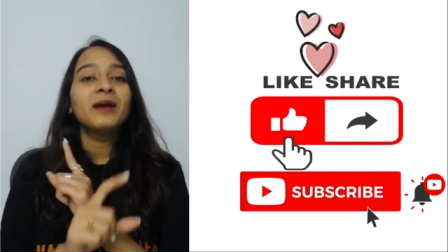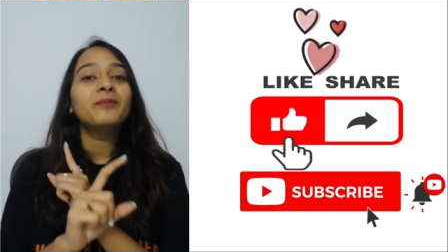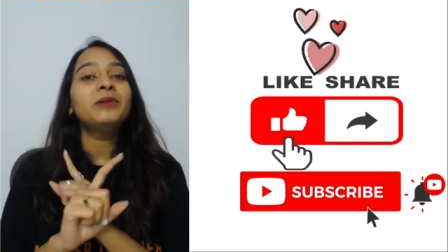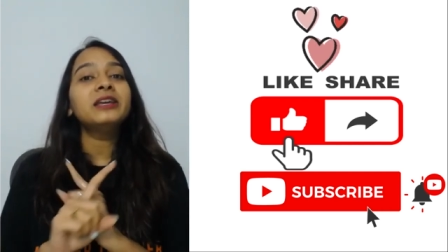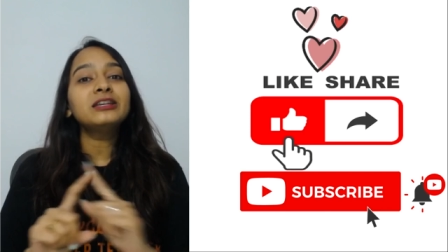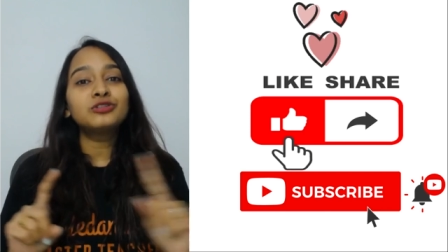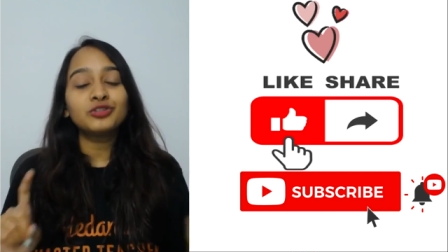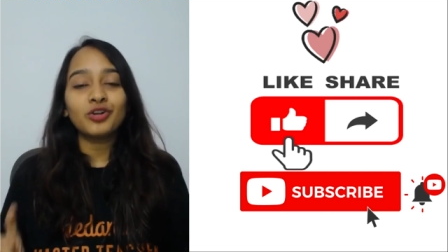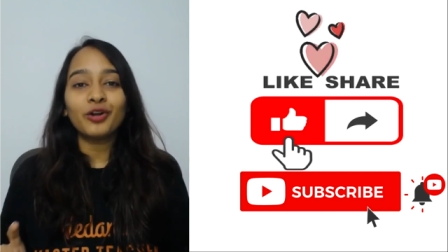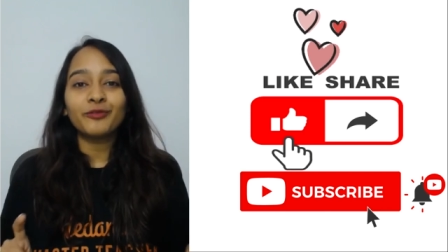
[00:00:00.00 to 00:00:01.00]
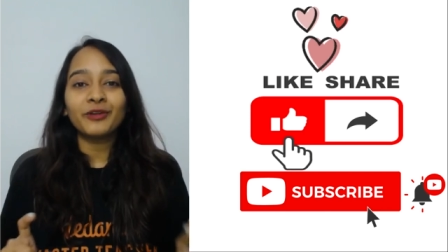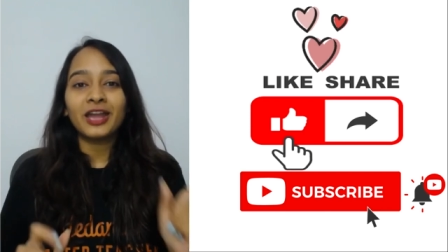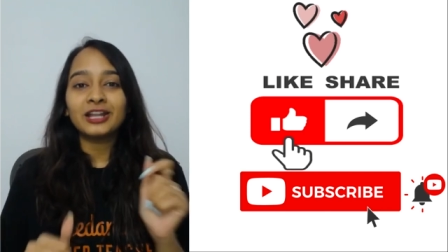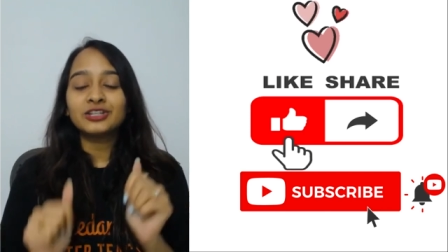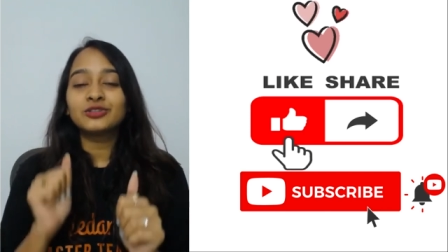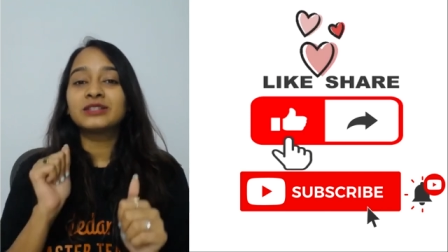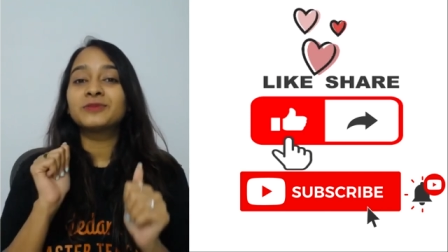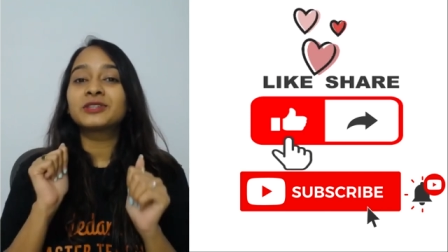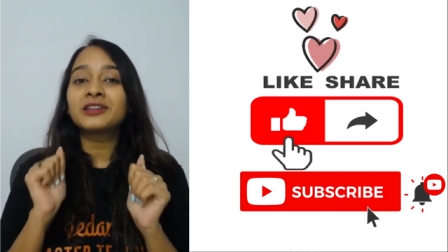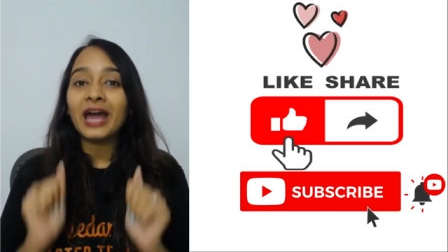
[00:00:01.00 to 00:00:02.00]
please do not forget to
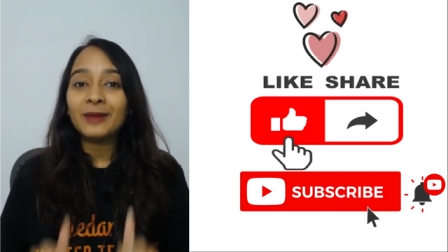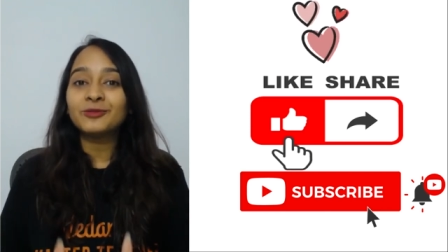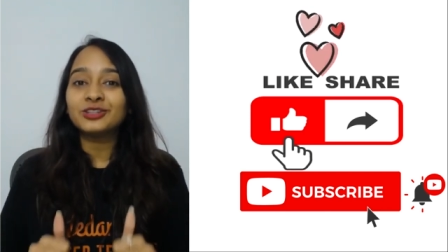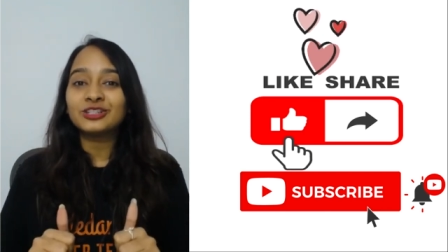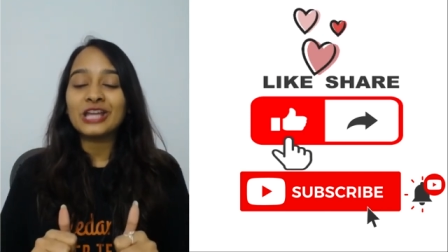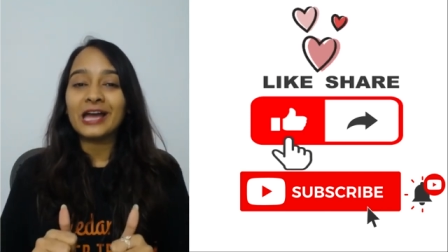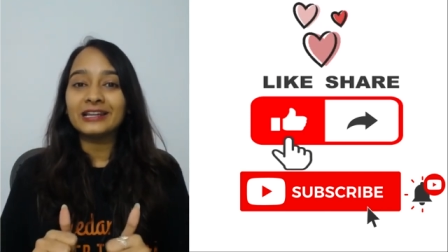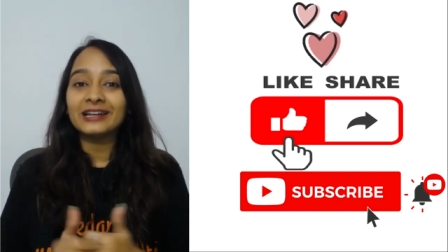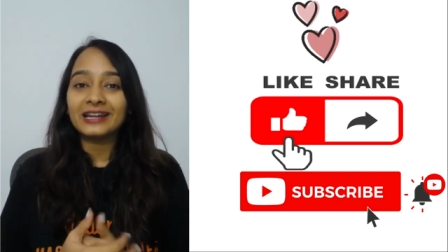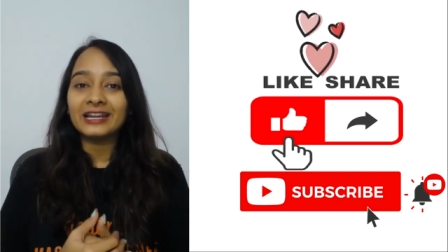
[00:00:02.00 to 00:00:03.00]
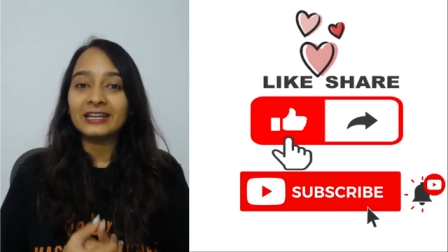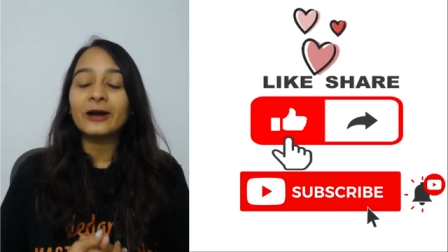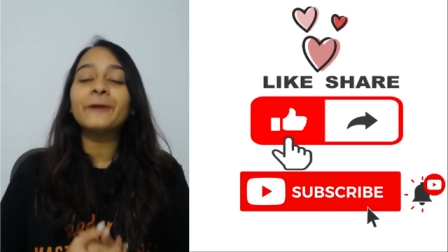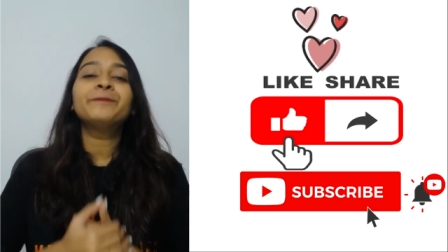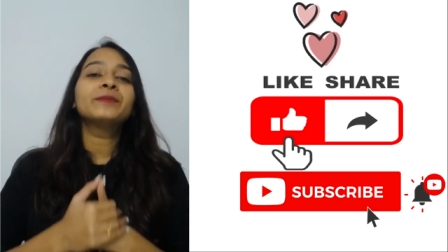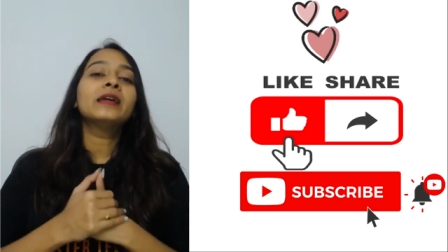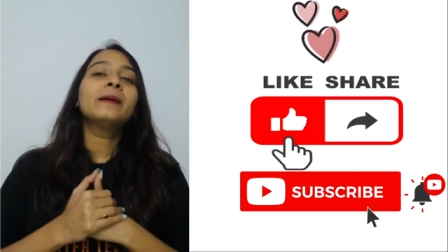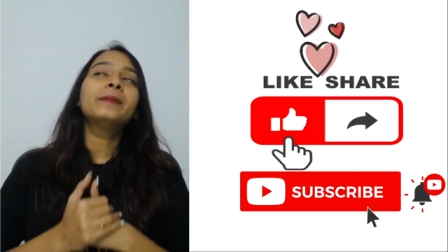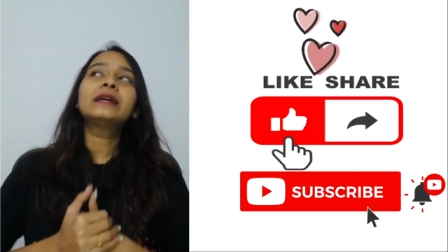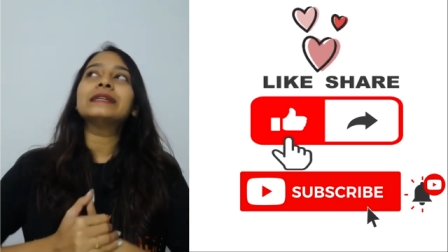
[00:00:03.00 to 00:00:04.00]
subscribe to the channel right now,
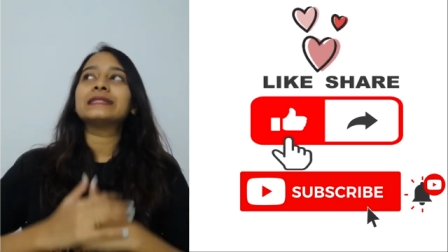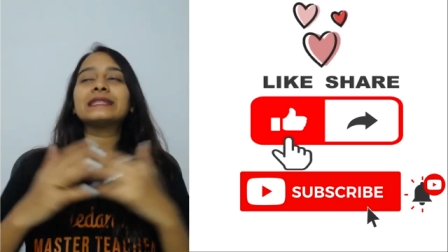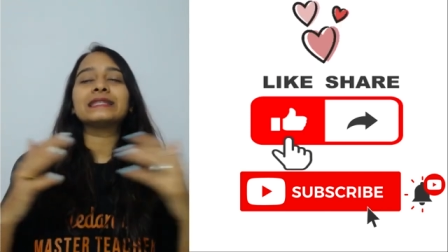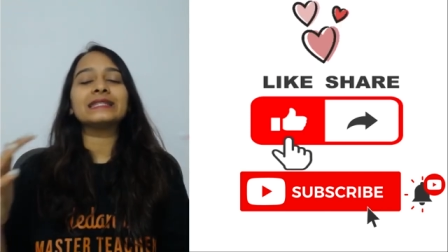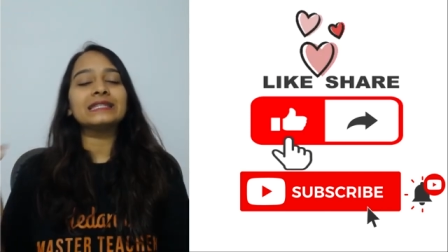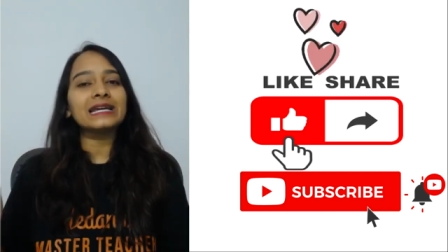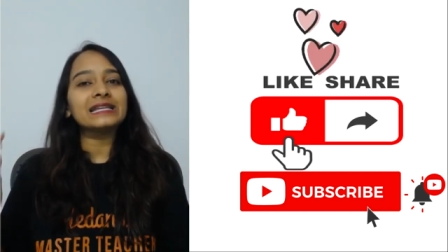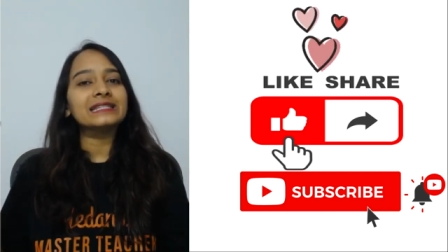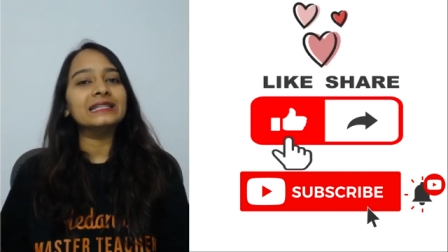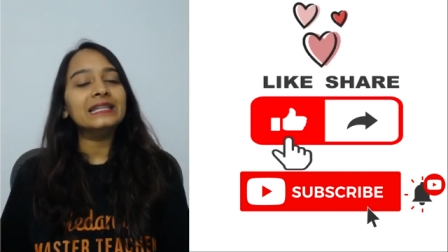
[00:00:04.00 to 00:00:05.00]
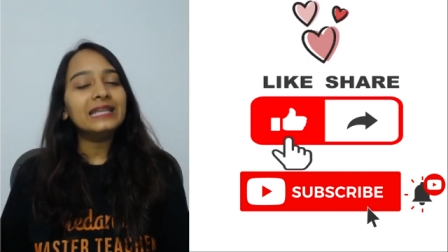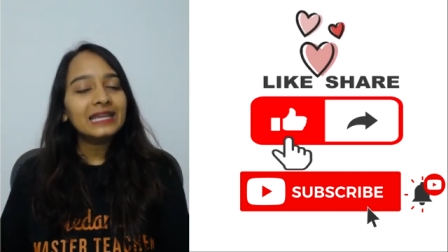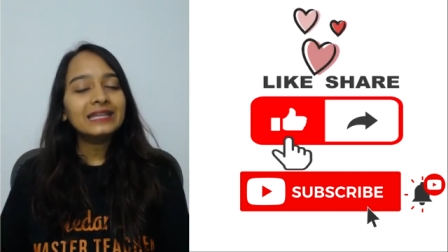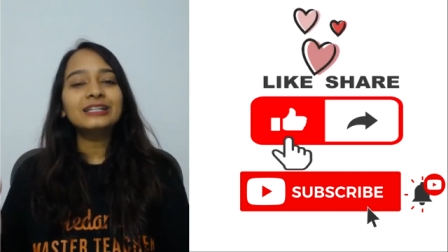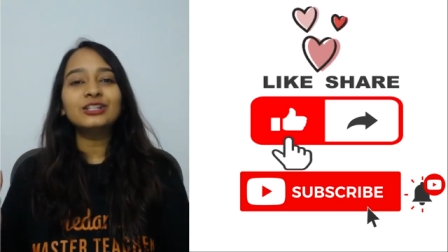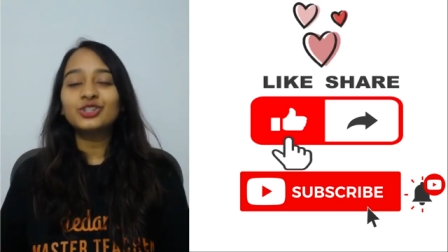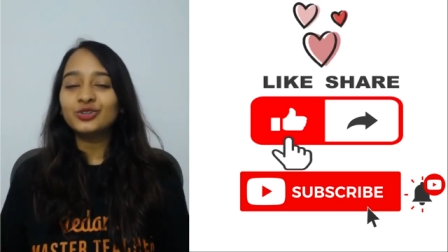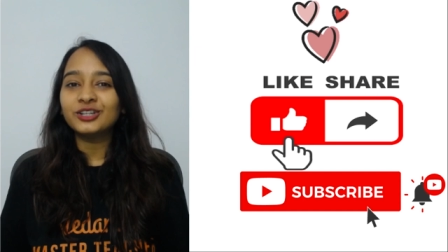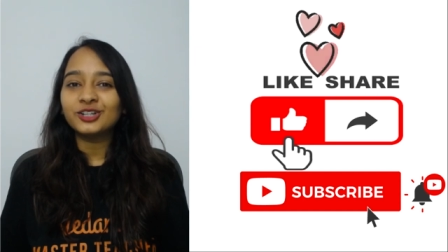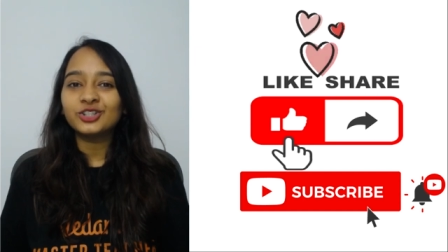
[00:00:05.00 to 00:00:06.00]
because this is India's leading
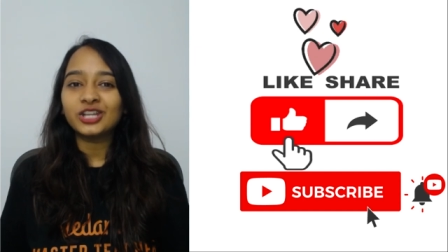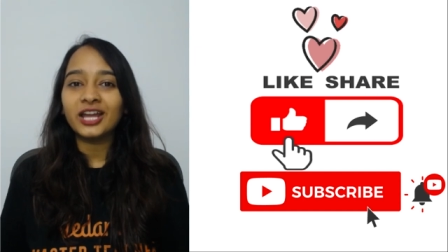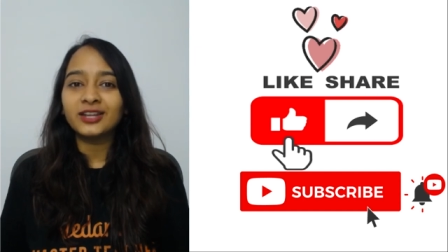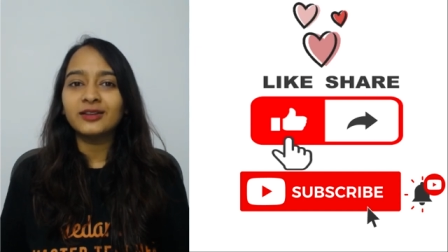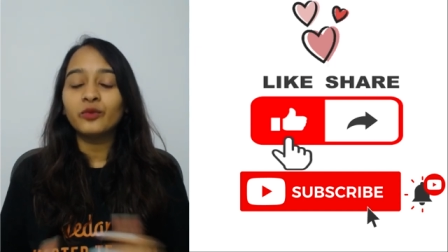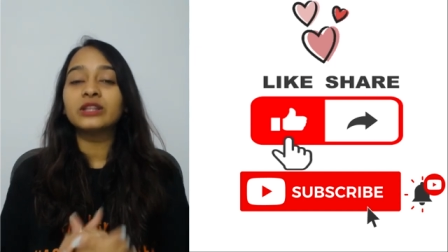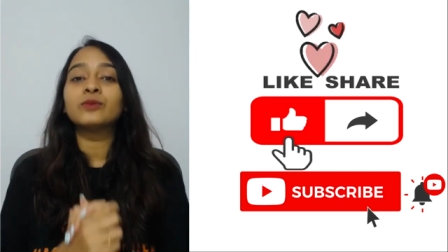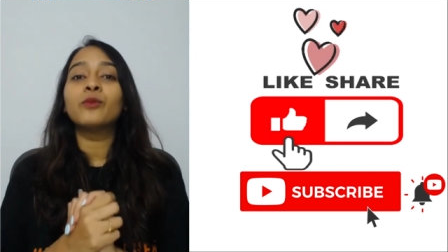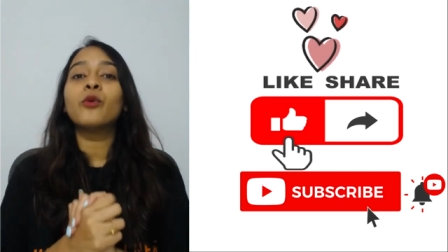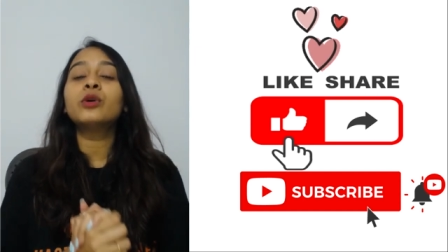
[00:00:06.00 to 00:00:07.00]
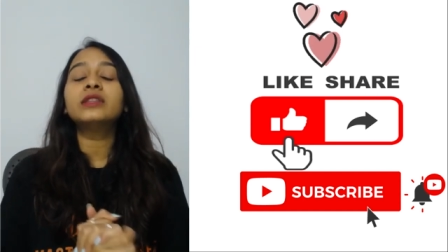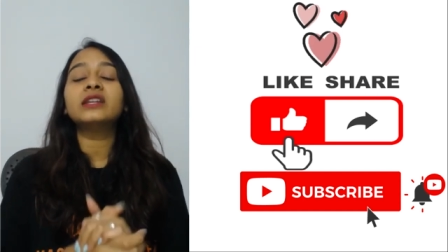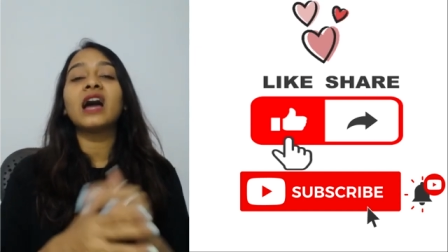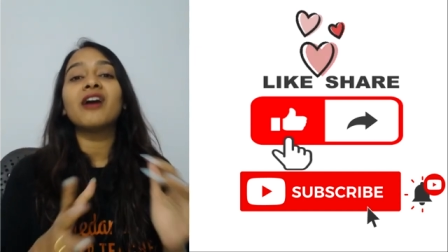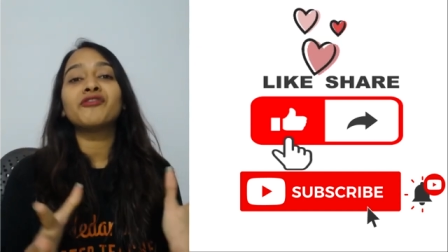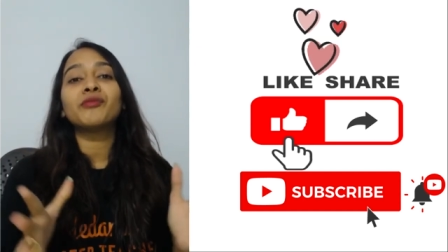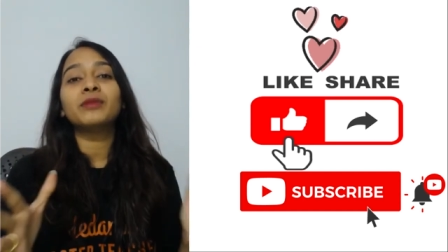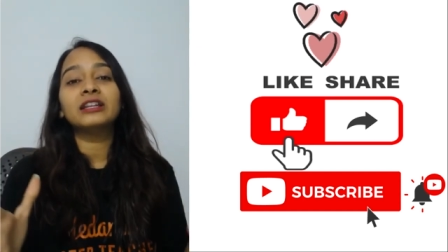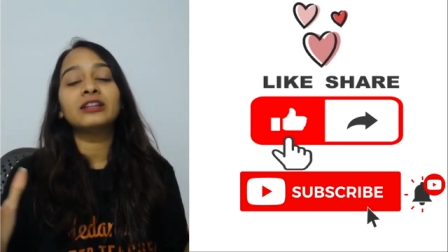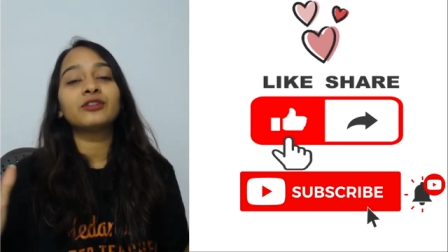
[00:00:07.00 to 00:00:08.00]
junior channel with more than half a
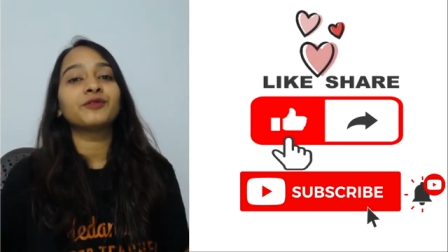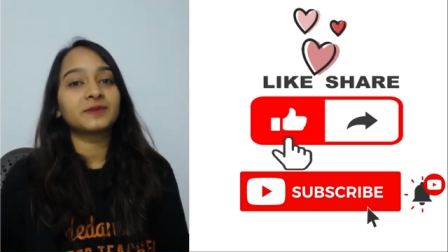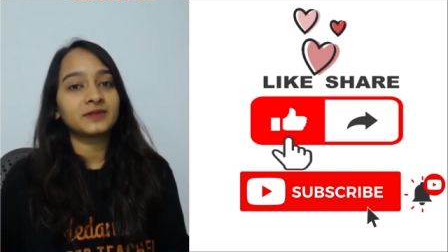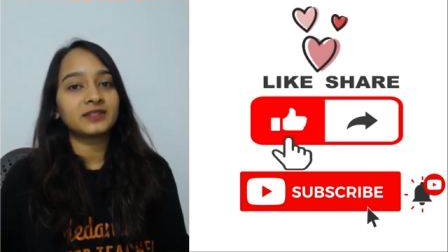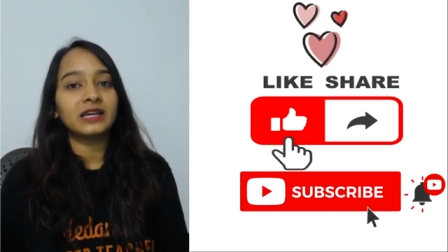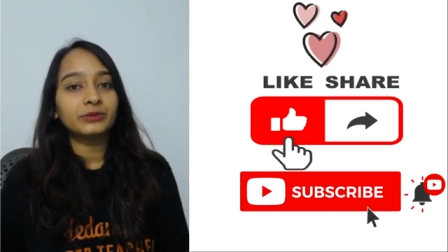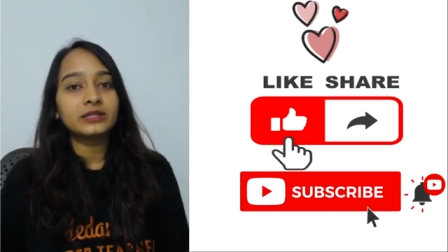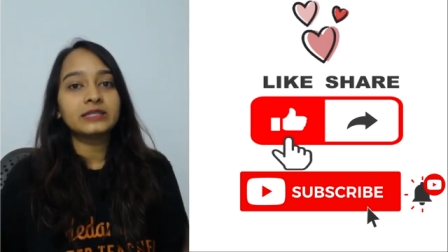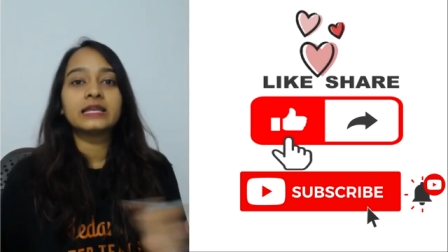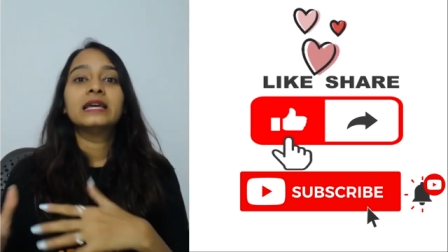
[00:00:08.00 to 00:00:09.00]
million of subscribers,